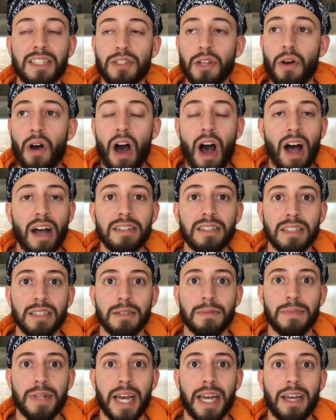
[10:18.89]
That's so
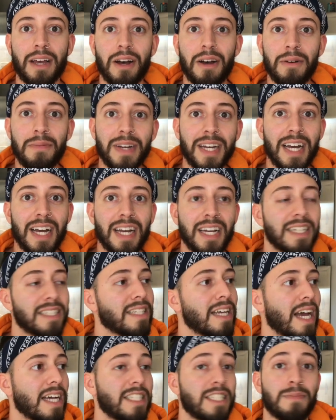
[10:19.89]
awesome. Like, oh my
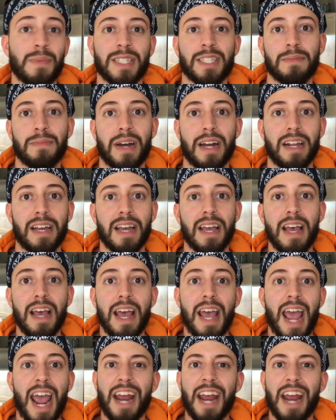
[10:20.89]
gosh, I just met somebody.